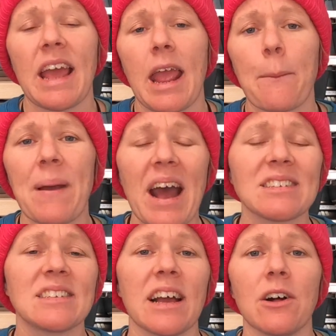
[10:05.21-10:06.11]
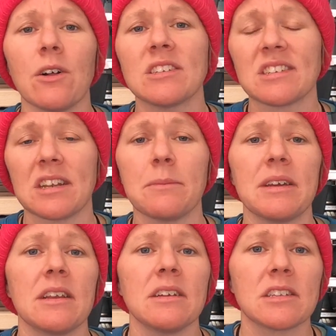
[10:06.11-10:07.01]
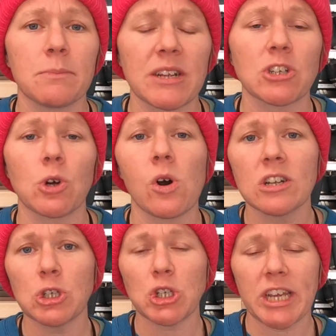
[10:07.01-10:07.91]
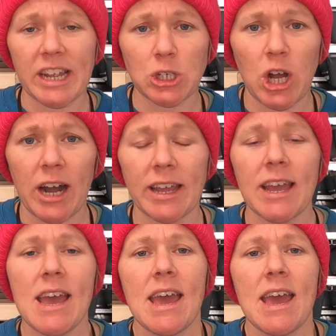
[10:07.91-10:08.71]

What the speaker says: a pastel cinnamon special GHI.